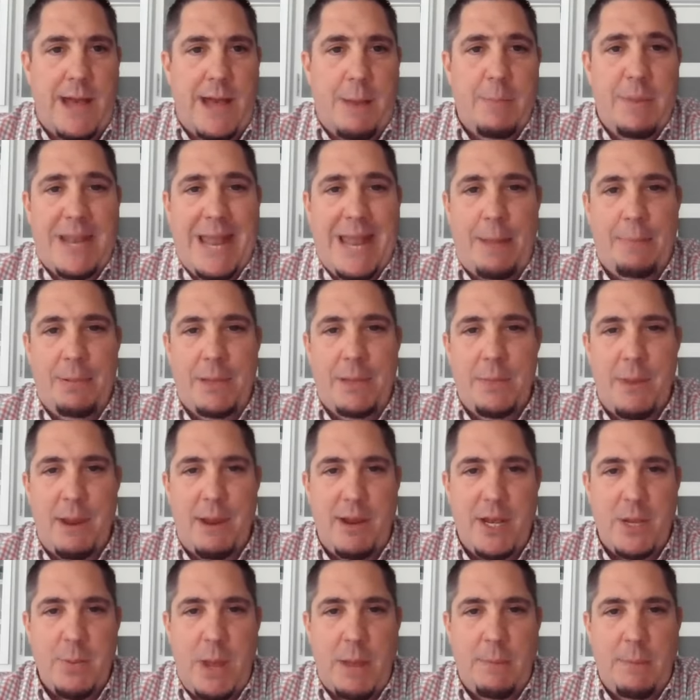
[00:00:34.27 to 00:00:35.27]
I've been happily
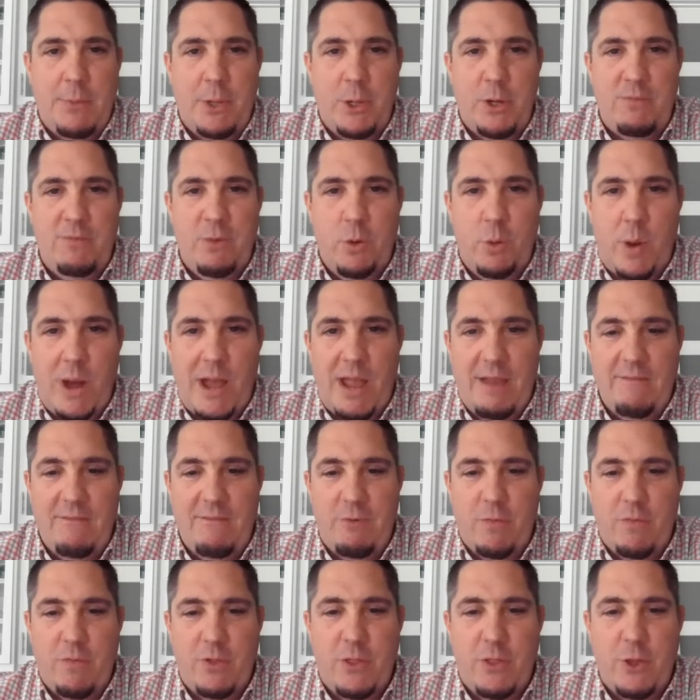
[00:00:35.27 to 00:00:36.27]
married to my beautiful wife
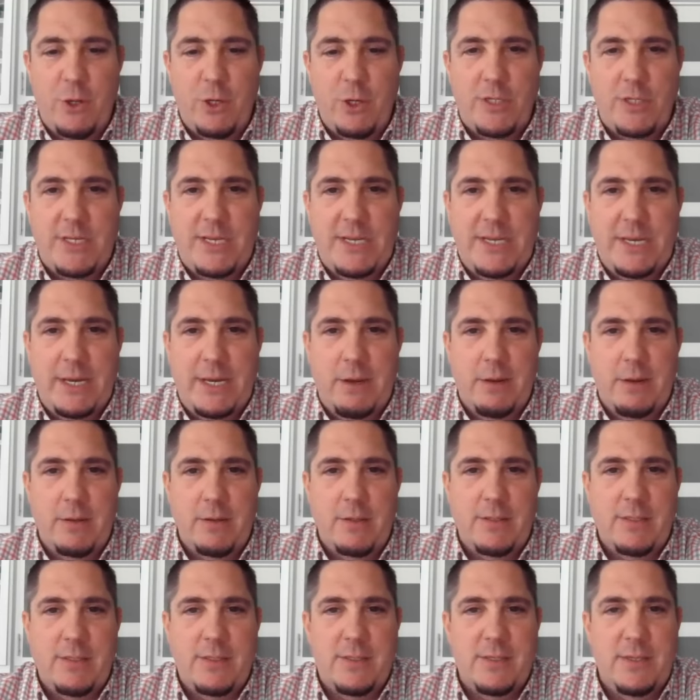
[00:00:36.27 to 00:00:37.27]
for over 13
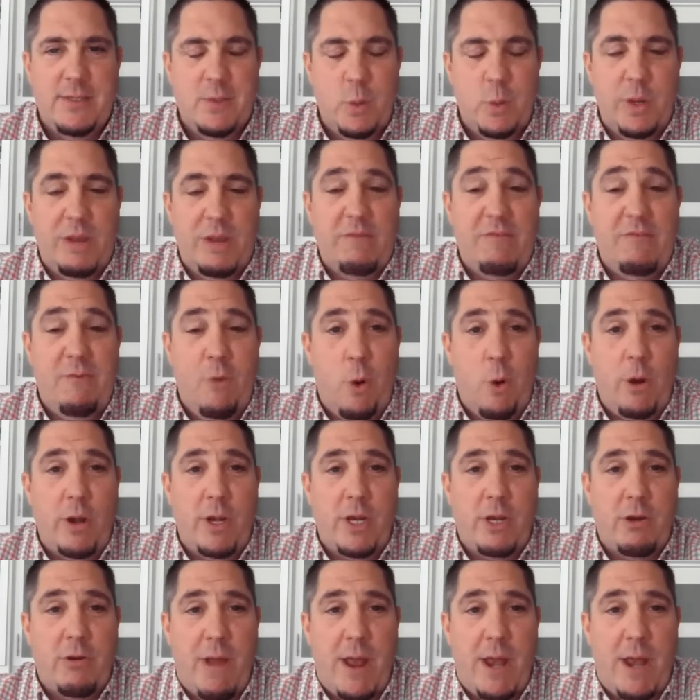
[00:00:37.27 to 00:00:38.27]
years. We have four
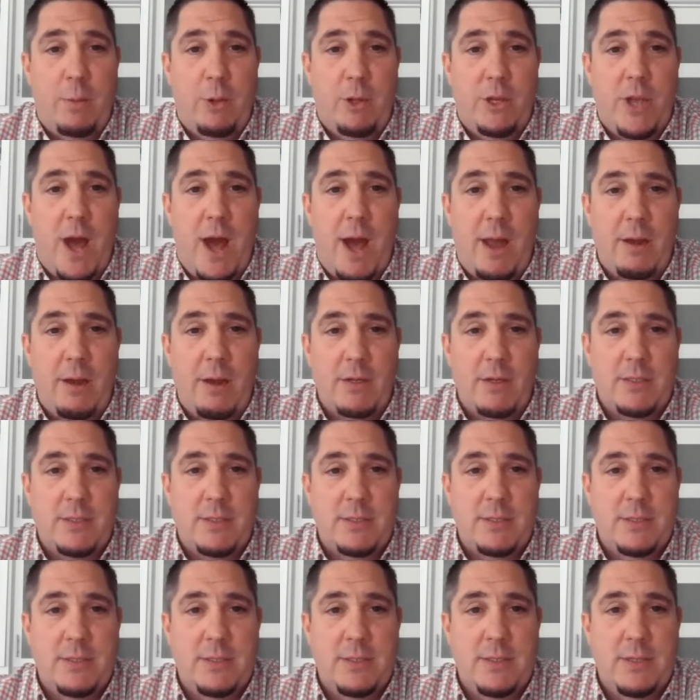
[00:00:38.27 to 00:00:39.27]
incredible
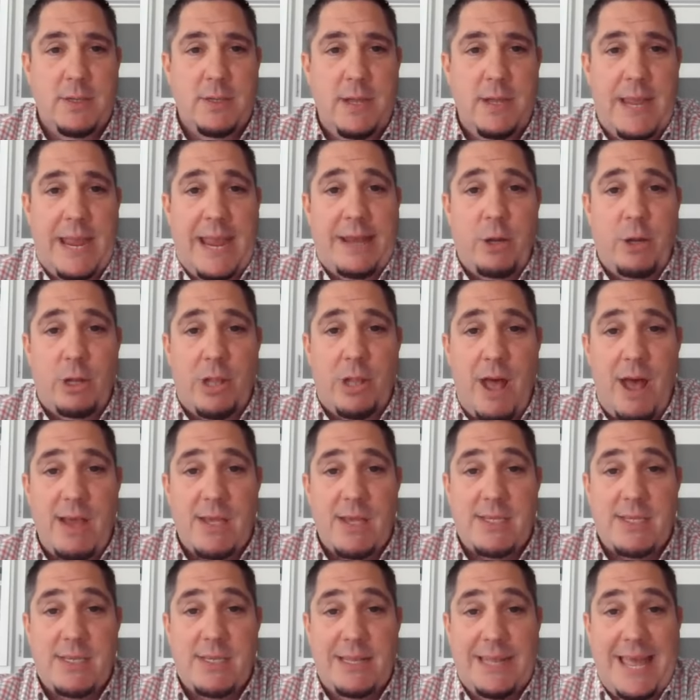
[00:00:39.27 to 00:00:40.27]
daughters and
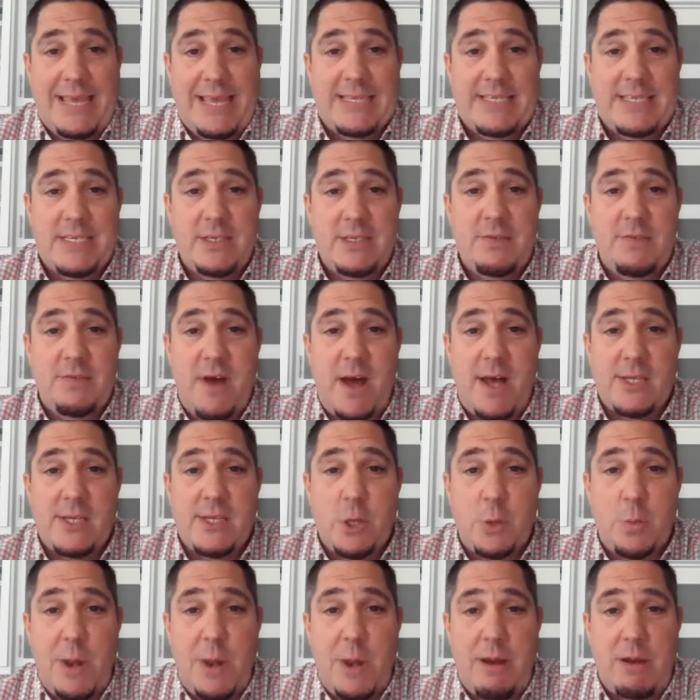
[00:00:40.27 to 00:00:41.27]
are licensed
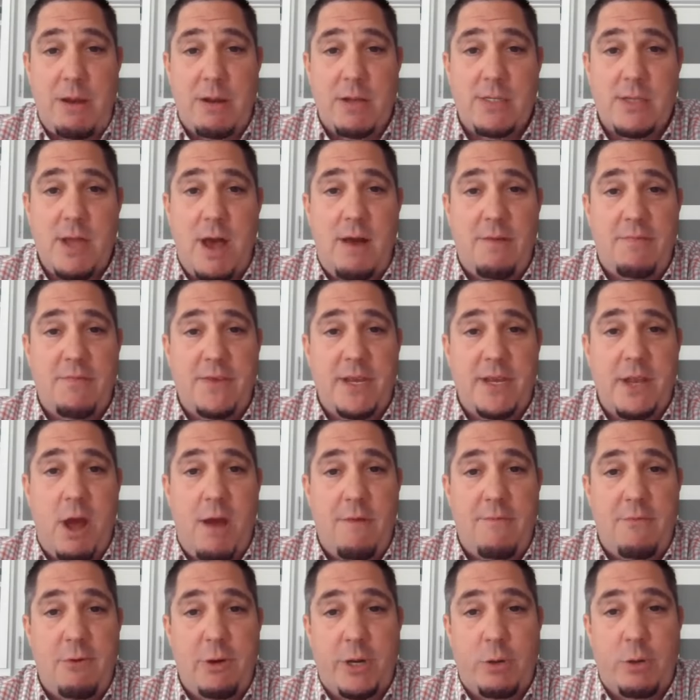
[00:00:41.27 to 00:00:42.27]
foster parents, often
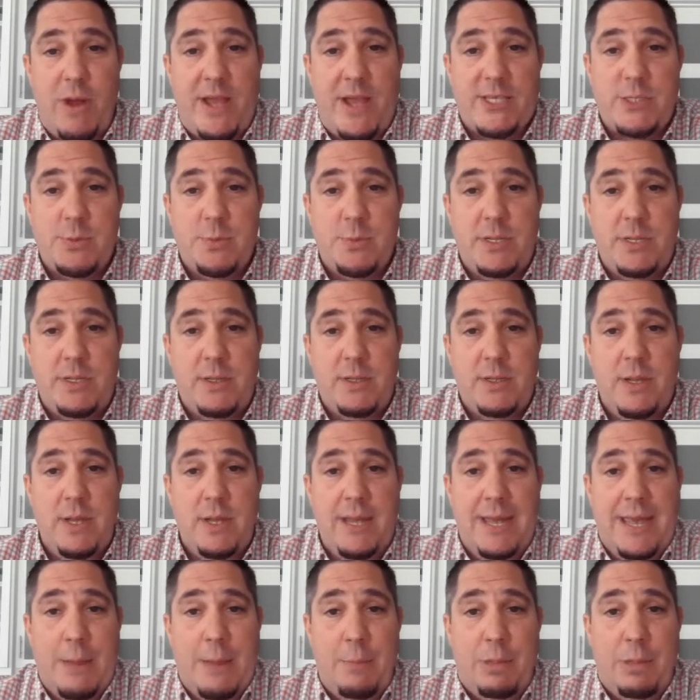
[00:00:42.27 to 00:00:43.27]
offering respite
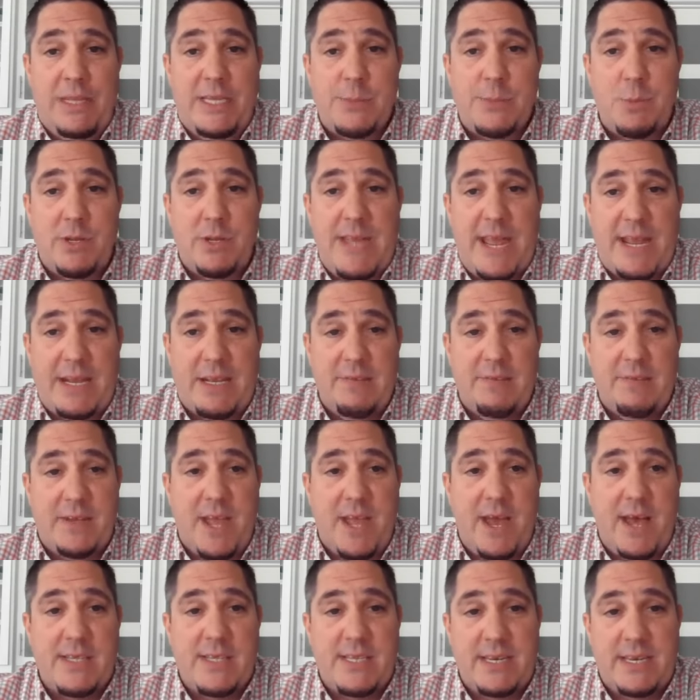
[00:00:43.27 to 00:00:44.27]
and police protective
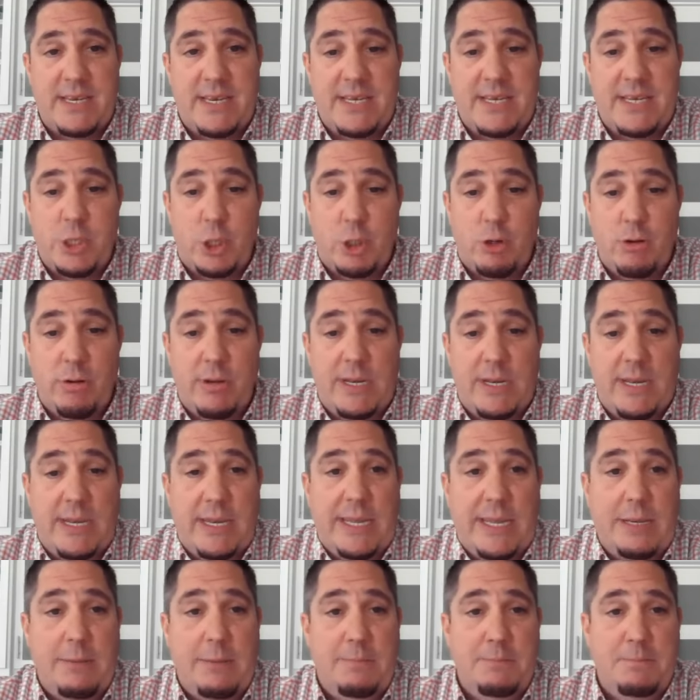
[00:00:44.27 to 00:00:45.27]
custody to children in
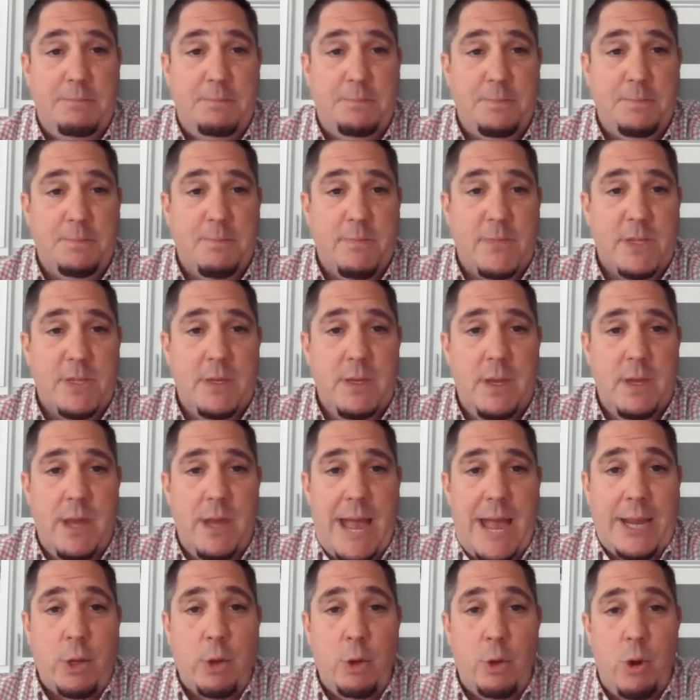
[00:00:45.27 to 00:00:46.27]
need.
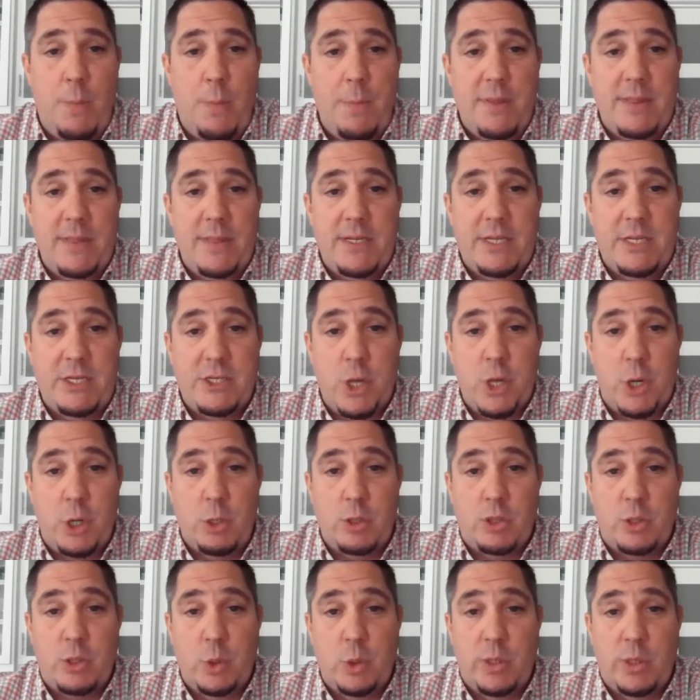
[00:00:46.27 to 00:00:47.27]
I grew up in the
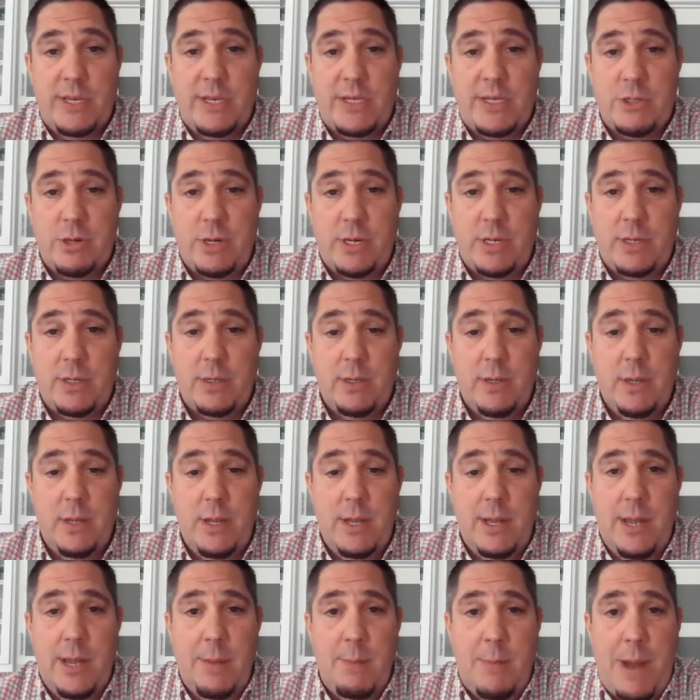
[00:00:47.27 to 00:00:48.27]
DeSoto School District.
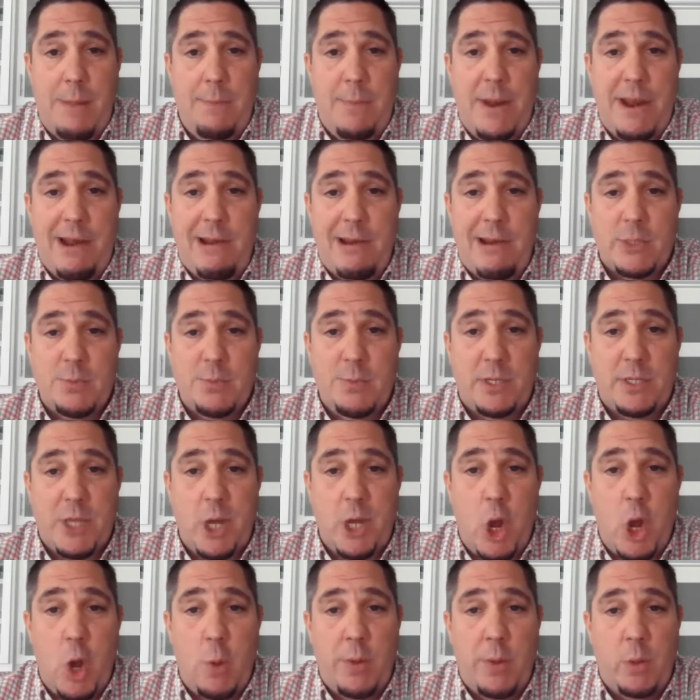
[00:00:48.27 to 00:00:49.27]
My parents built
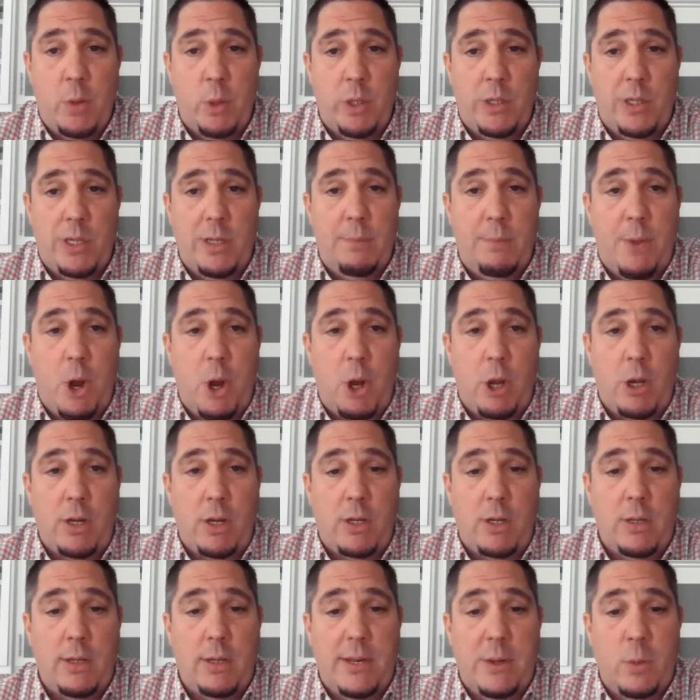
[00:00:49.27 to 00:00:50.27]
a home in Woodland
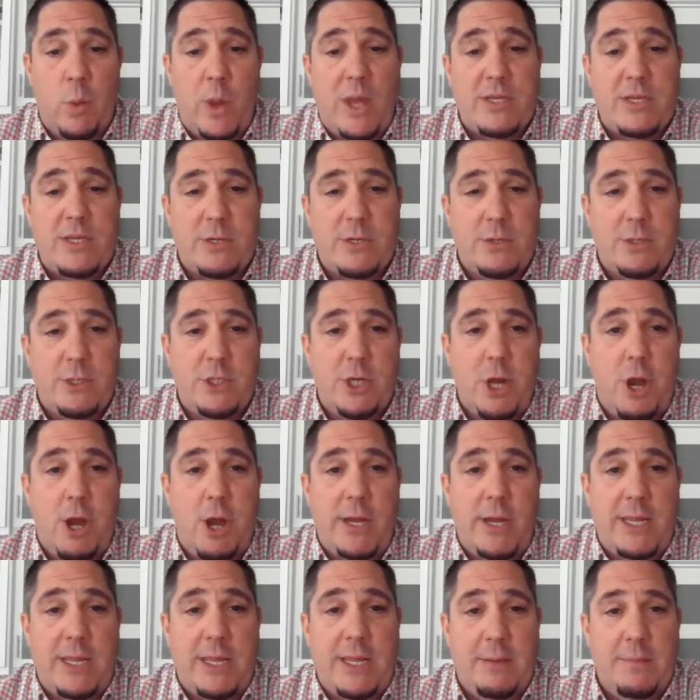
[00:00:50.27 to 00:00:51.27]
Park in Western
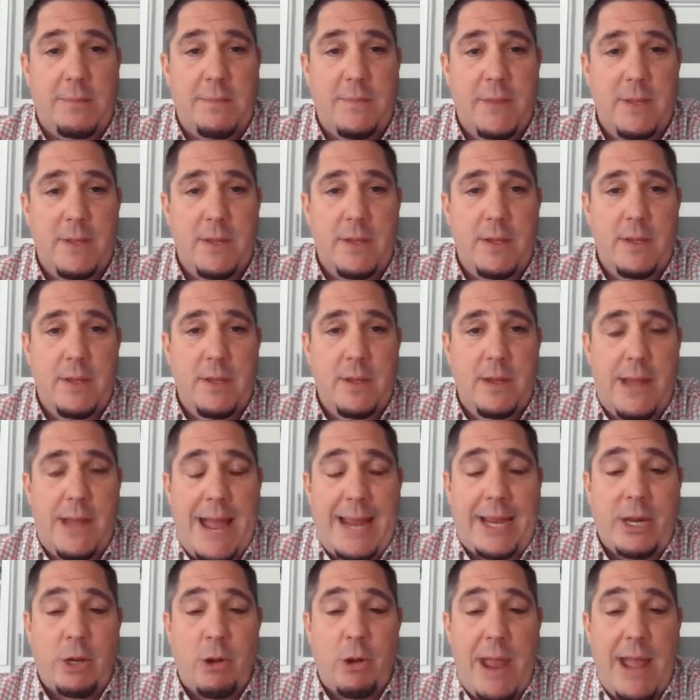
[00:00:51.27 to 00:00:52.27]
Shawnee.
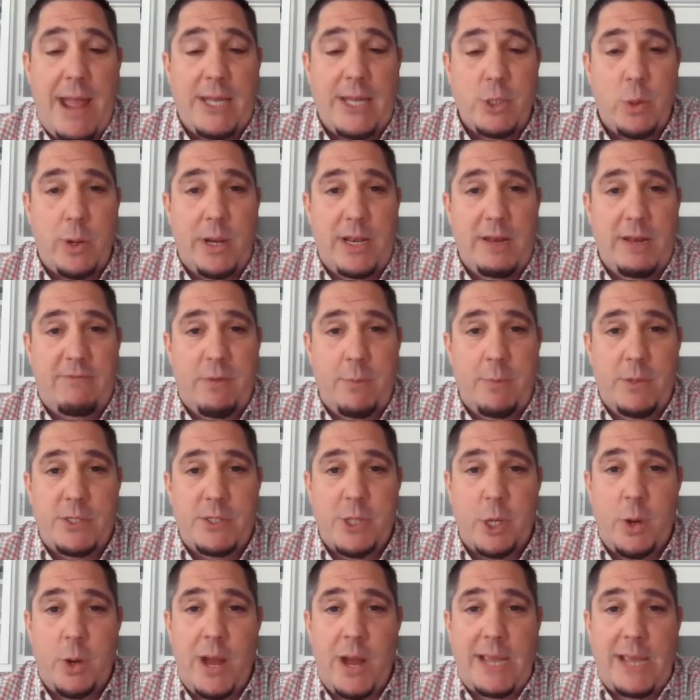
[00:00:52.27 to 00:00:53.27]
I graduated from
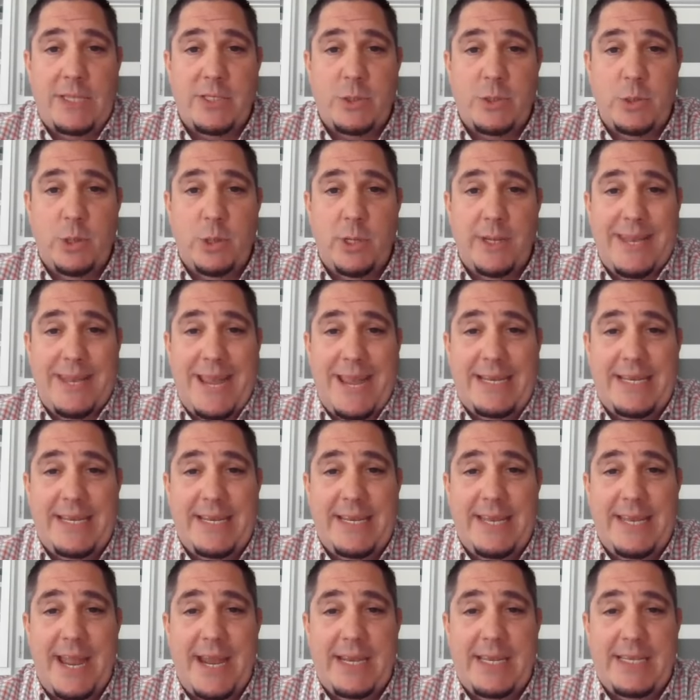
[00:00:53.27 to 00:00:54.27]
DeSoto High School in
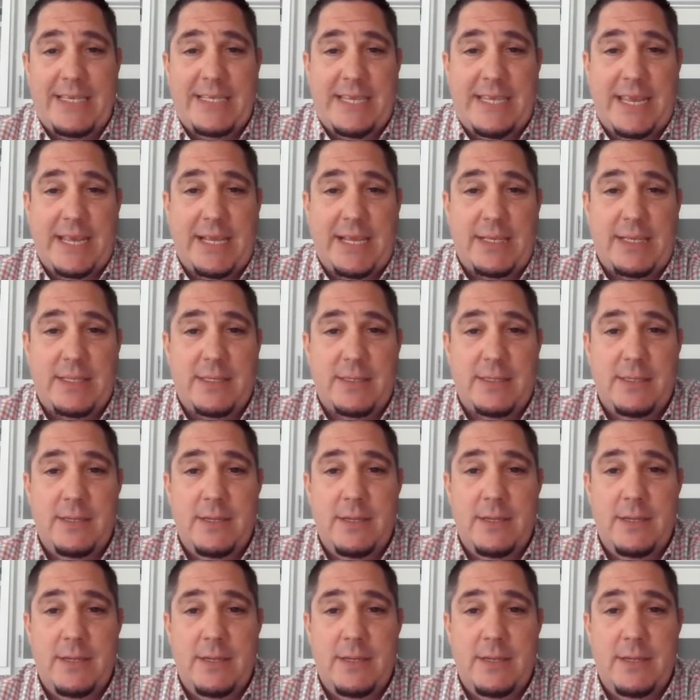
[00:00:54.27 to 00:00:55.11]
1996.